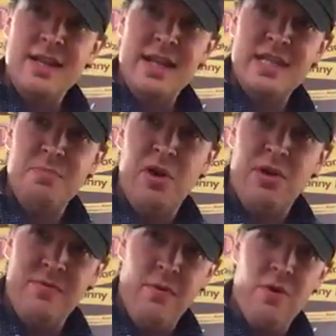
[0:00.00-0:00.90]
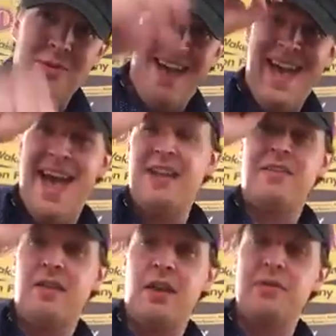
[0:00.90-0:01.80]
Les Paul Forum
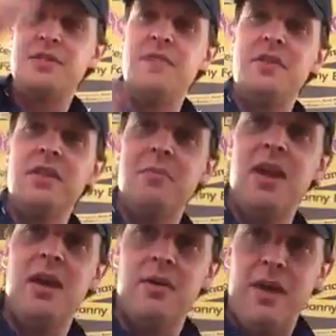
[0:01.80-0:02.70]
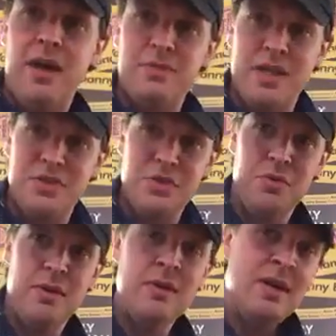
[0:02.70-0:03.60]
hat that I received in the mail while I was on
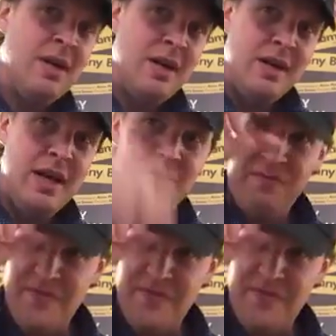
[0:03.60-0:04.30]
tour in